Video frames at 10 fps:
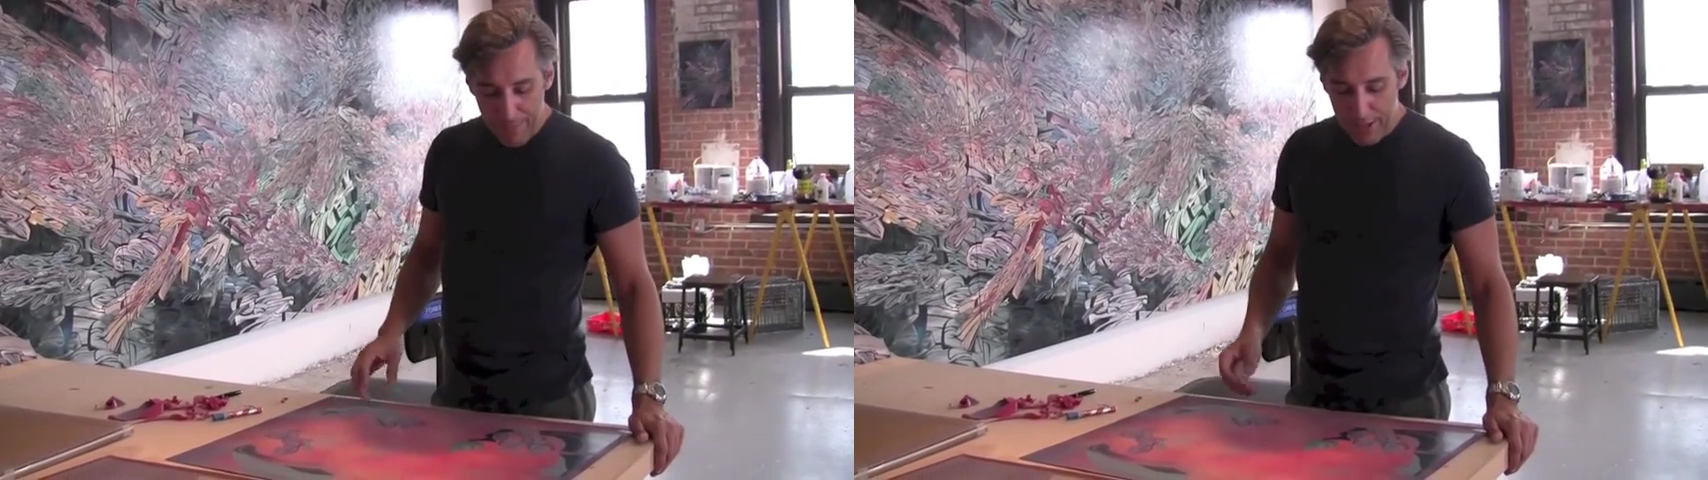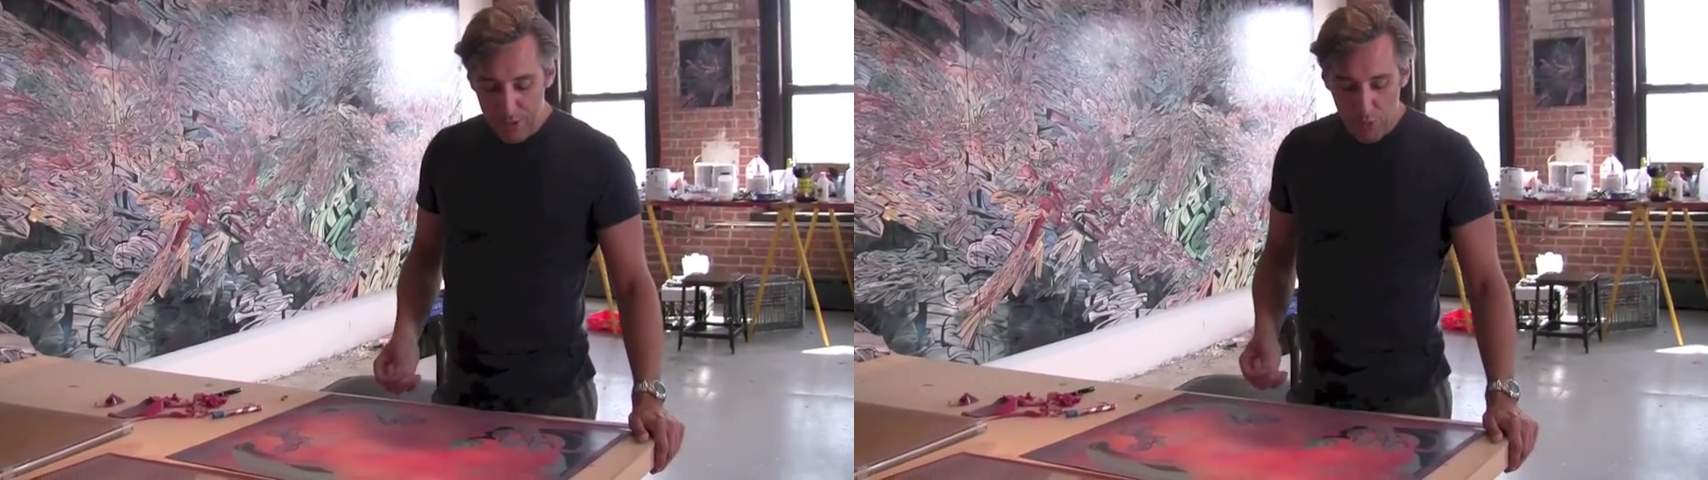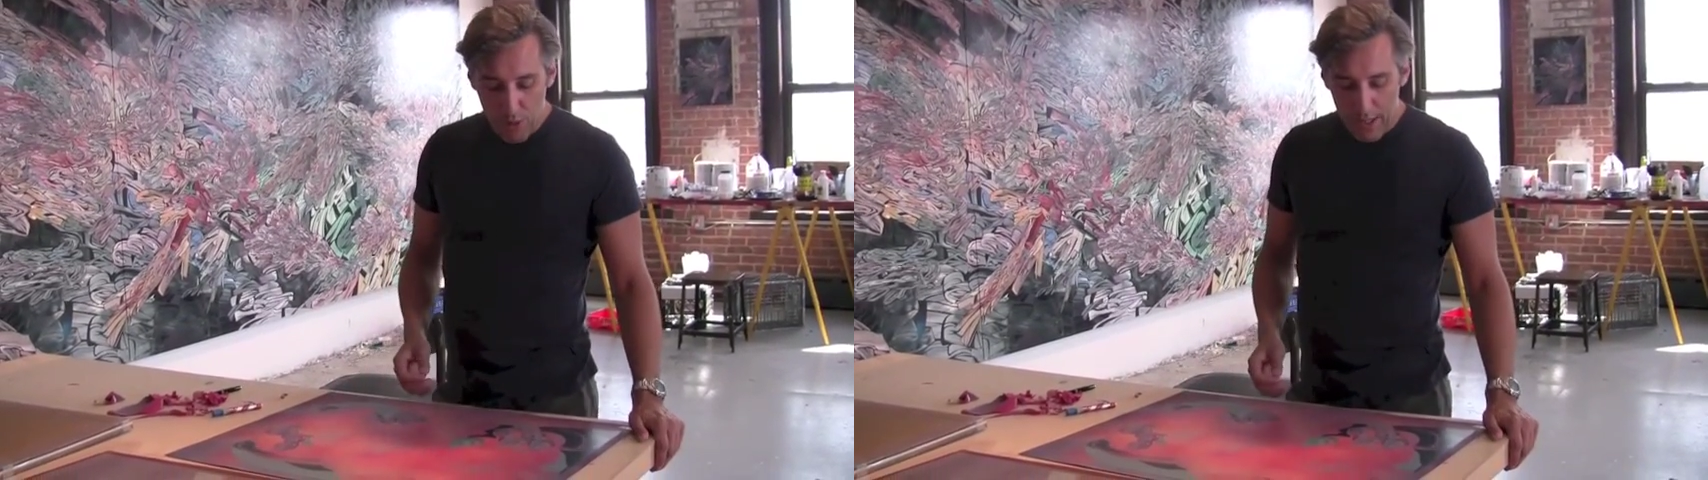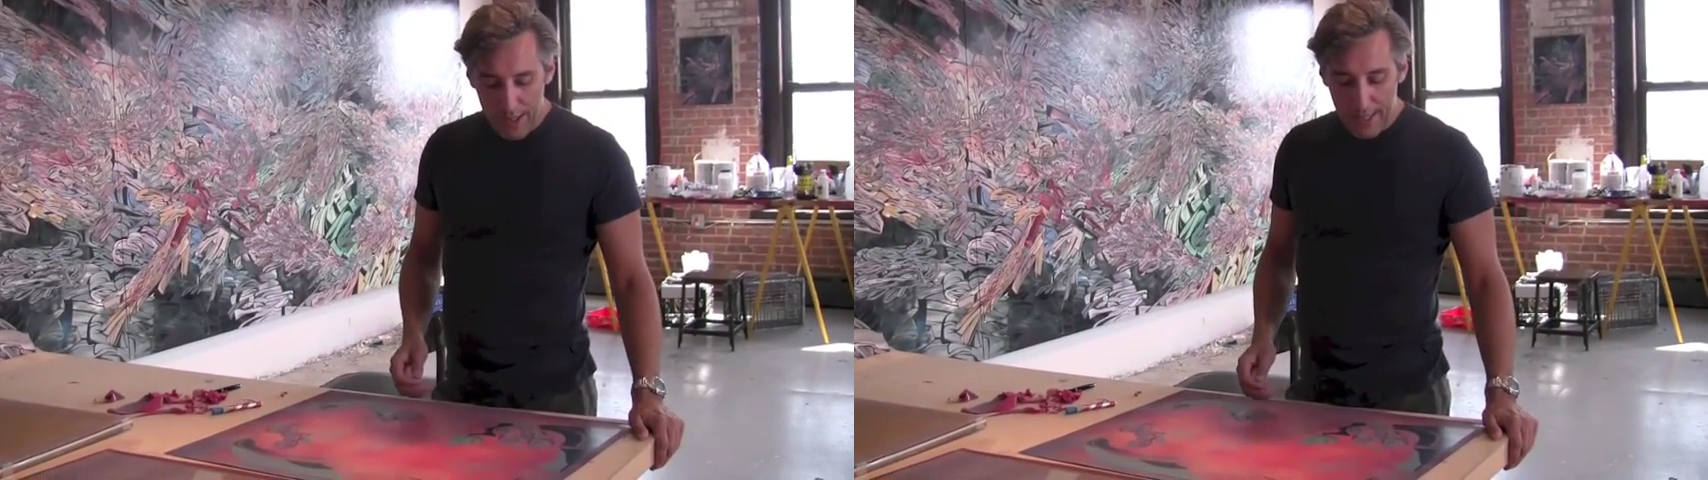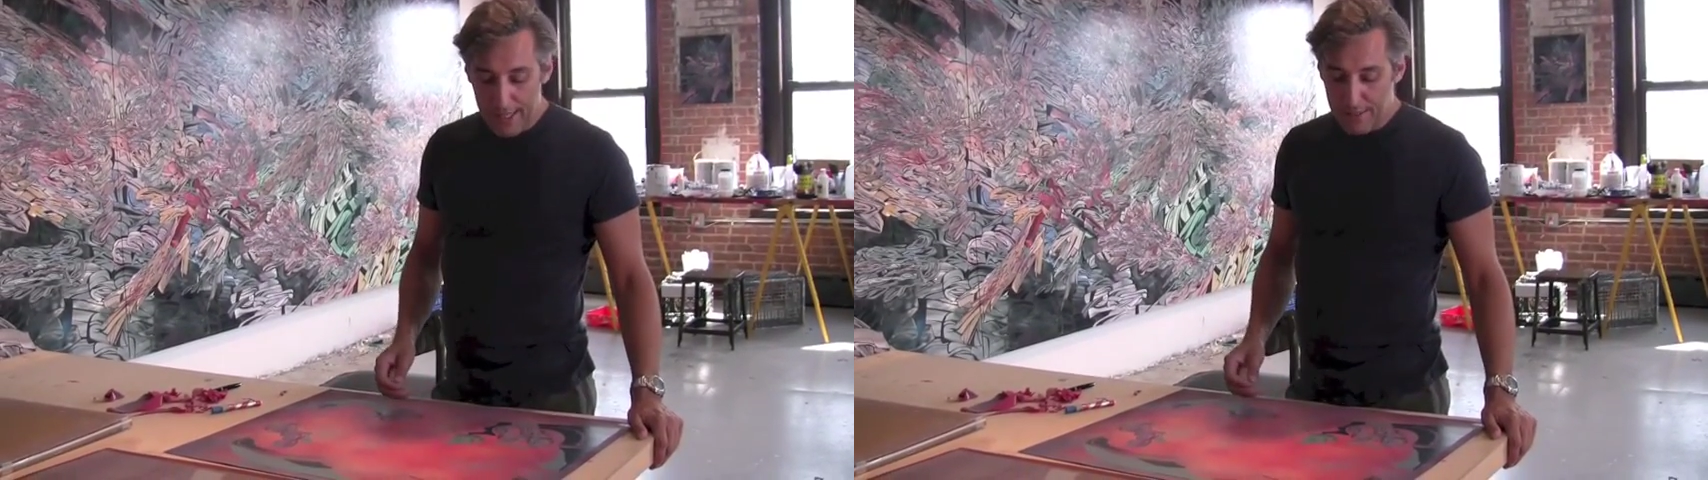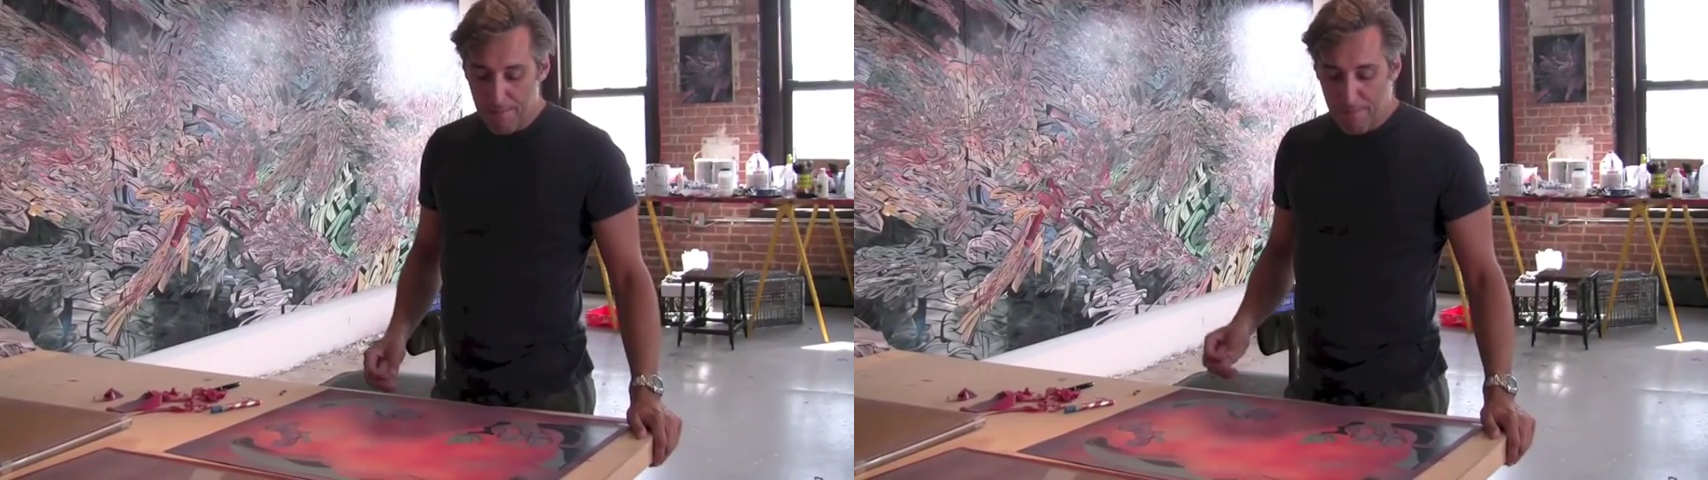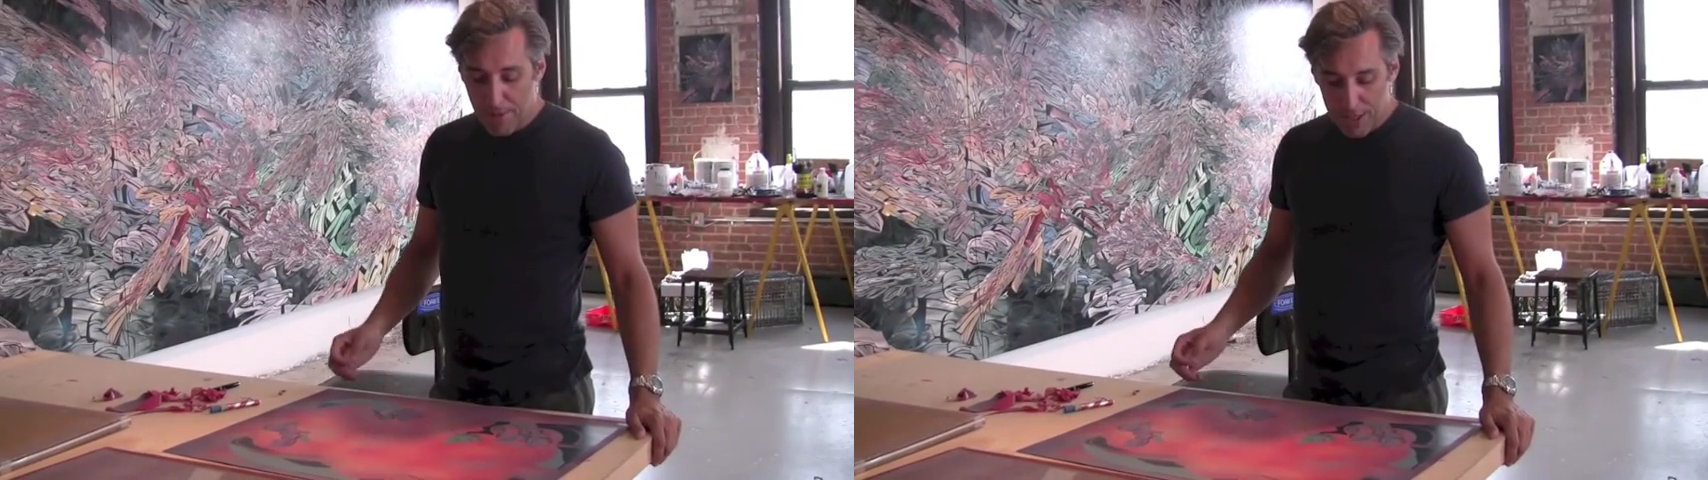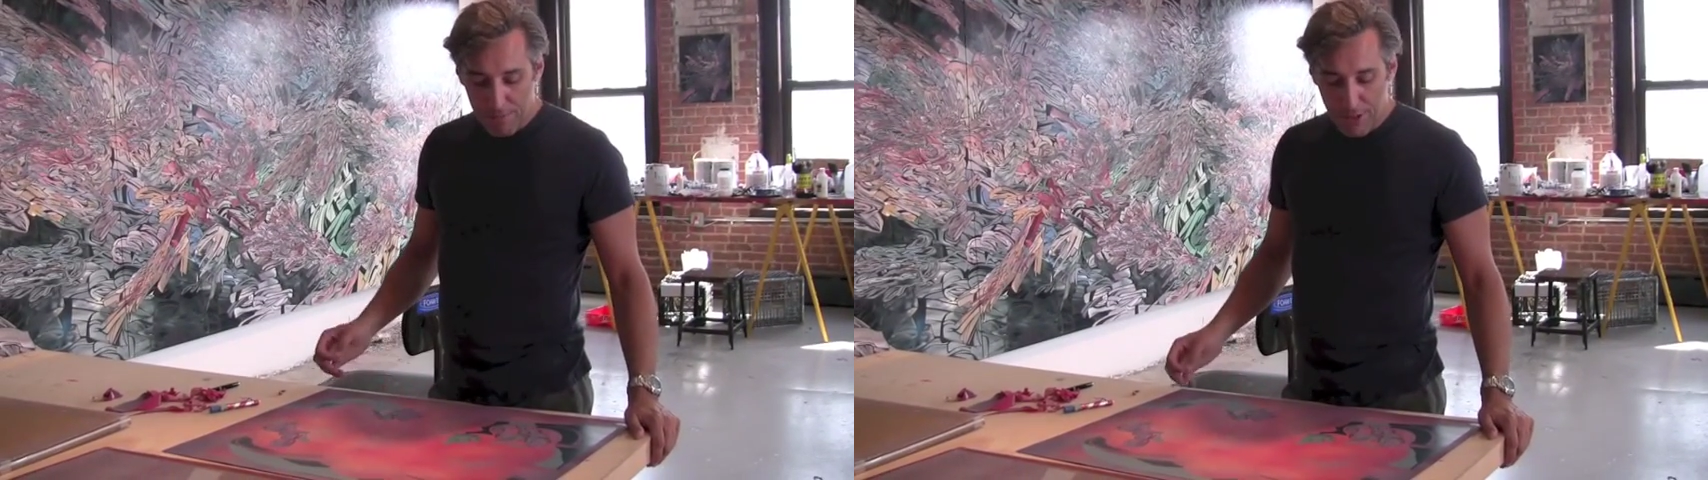is one that's much,